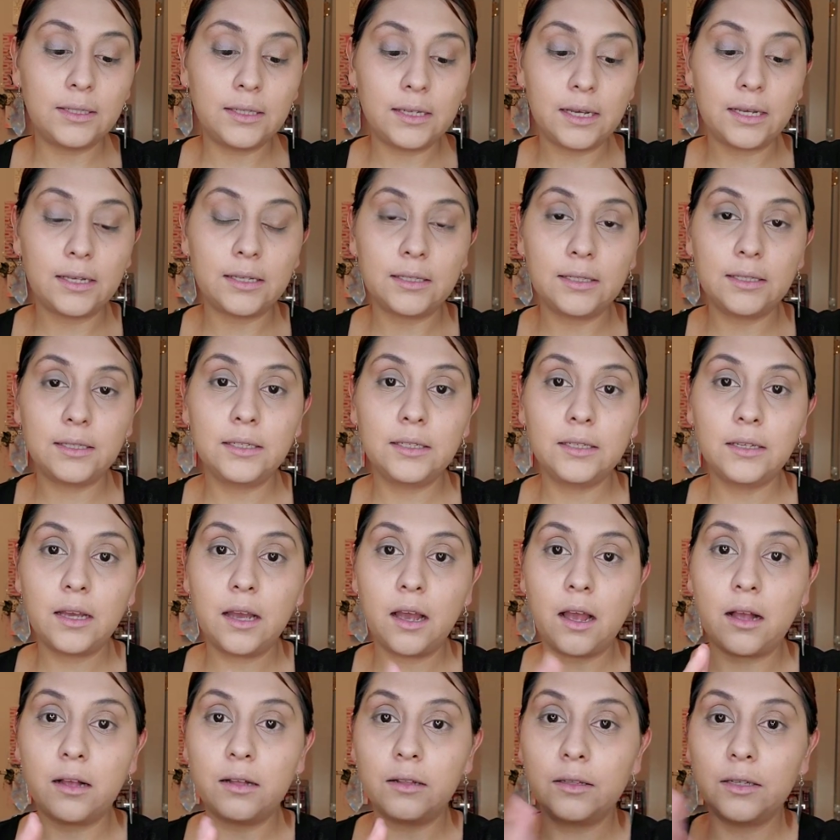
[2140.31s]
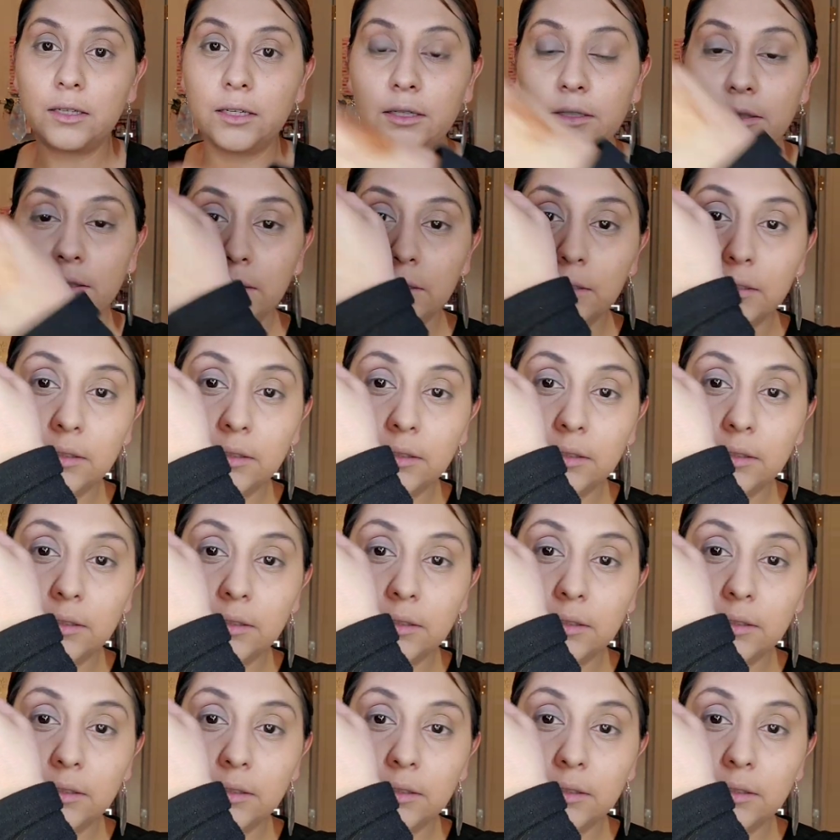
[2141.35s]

Dust color